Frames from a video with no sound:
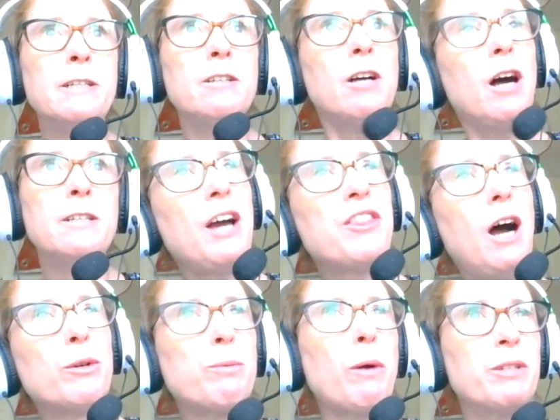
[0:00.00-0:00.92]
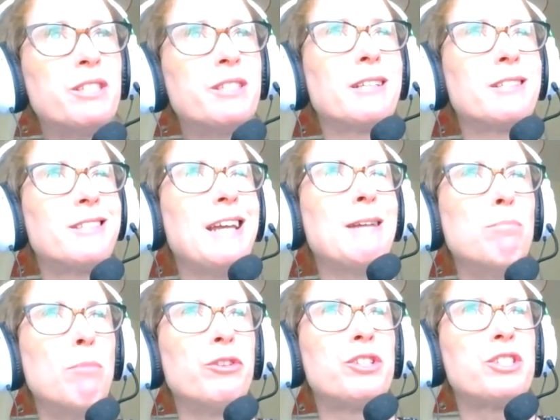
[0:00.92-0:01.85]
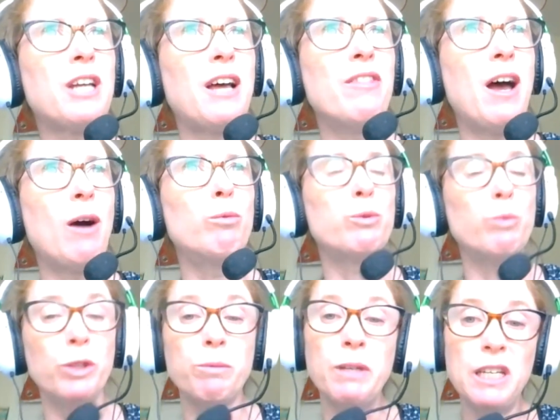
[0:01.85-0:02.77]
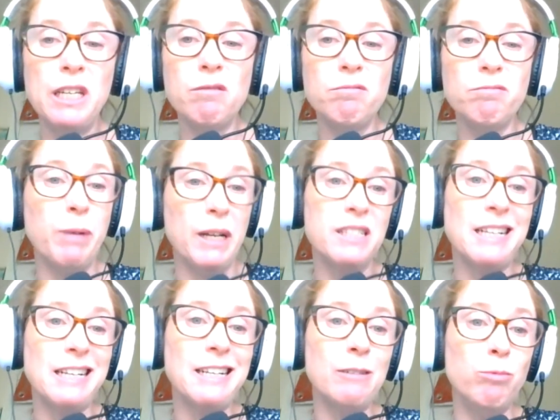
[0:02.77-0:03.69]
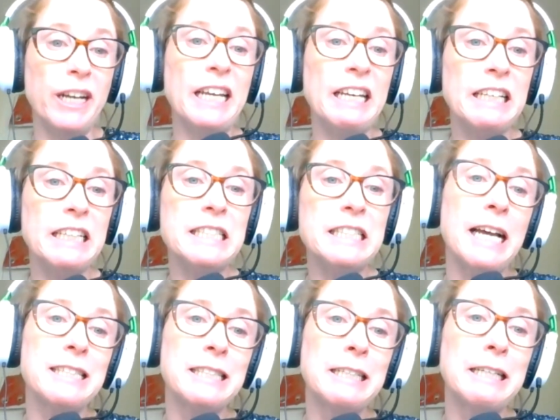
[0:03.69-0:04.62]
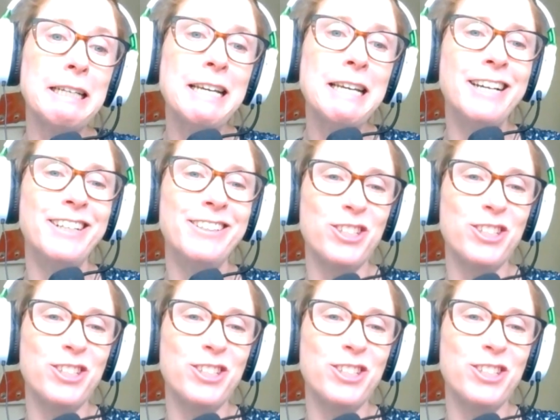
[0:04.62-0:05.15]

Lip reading: I think it was probably 6 to 8 months, and that was with me basically ringing incessantly,